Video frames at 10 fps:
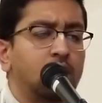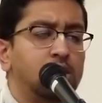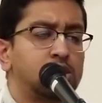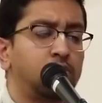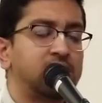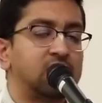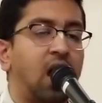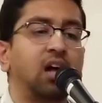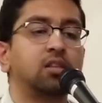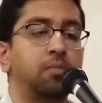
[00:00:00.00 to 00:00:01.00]
So this
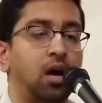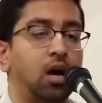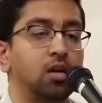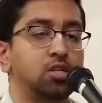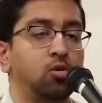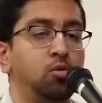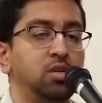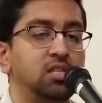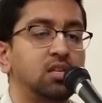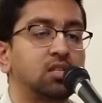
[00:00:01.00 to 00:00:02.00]
Atmaha, so who
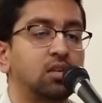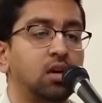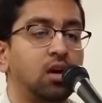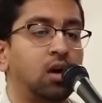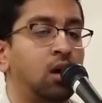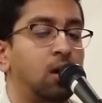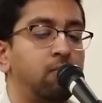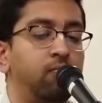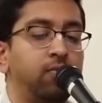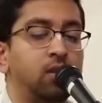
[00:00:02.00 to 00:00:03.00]
is this?
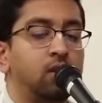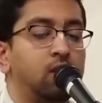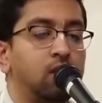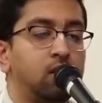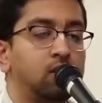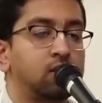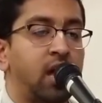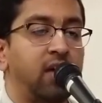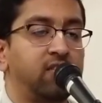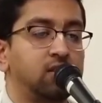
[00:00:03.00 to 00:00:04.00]
I
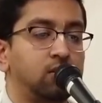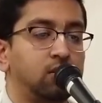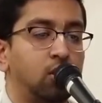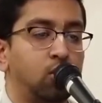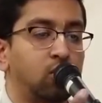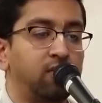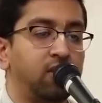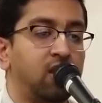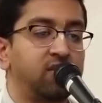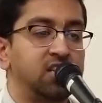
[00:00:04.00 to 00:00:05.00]
have a little logo
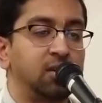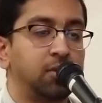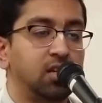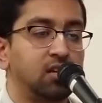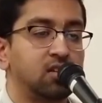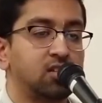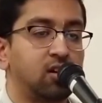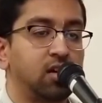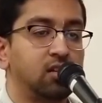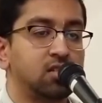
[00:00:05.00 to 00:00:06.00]
of a demon here,
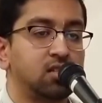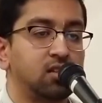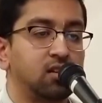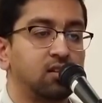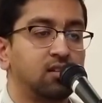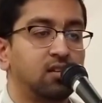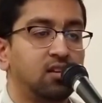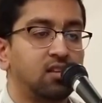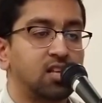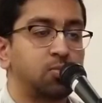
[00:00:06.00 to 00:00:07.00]
sorry,
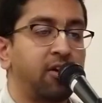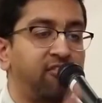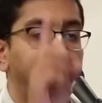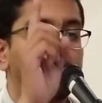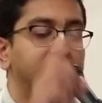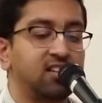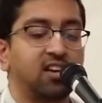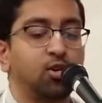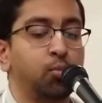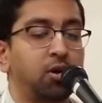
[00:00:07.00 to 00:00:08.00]
that's my favorite
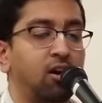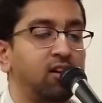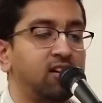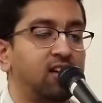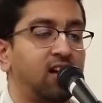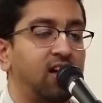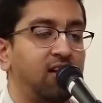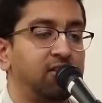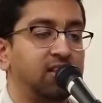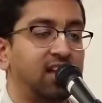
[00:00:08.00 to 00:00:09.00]
Kumbhakarn. I
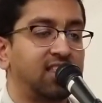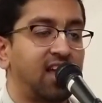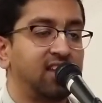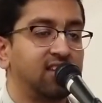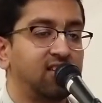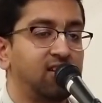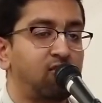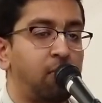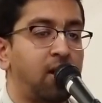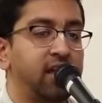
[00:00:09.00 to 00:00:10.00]
really like that in
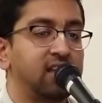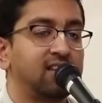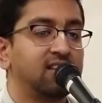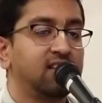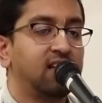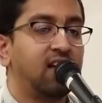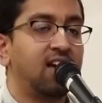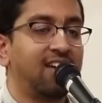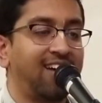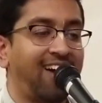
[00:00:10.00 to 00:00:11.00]
Ramayana.
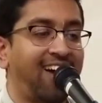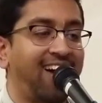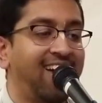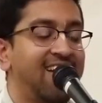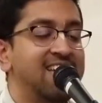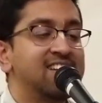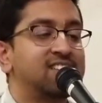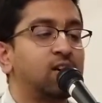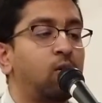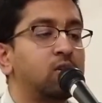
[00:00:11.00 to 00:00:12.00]

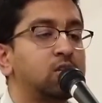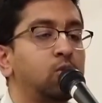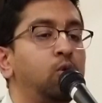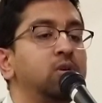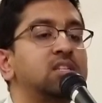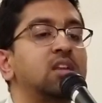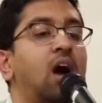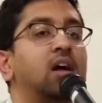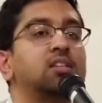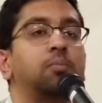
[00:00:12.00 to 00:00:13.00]
So who is an
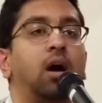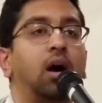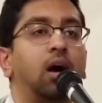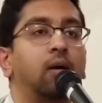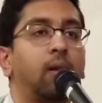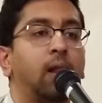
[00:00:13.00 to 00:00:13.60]
Atmaha?